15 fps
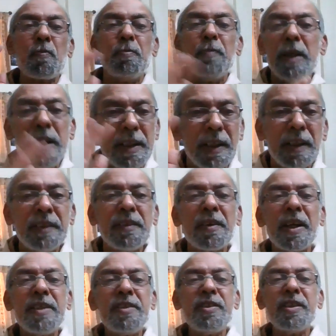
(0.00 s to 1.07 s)
Being
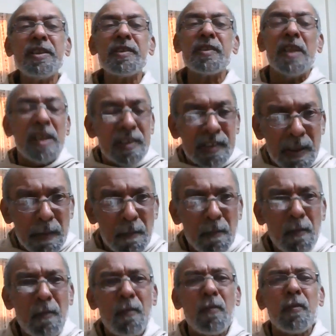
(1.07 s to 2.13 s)
unrighteous,
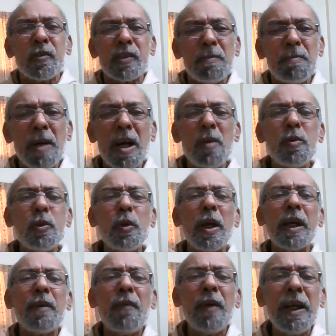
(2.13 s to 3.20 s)
somehow to
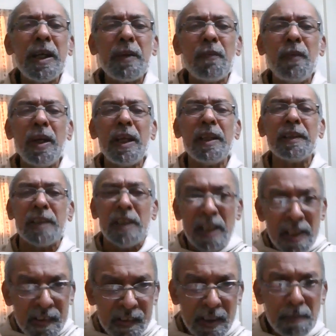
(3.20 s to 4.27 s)
acquire wealth,
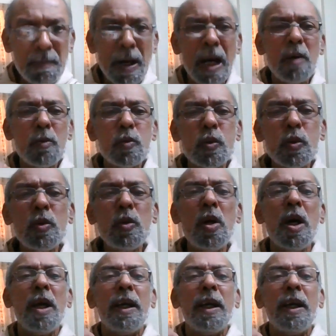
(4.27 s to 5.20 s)
somehow to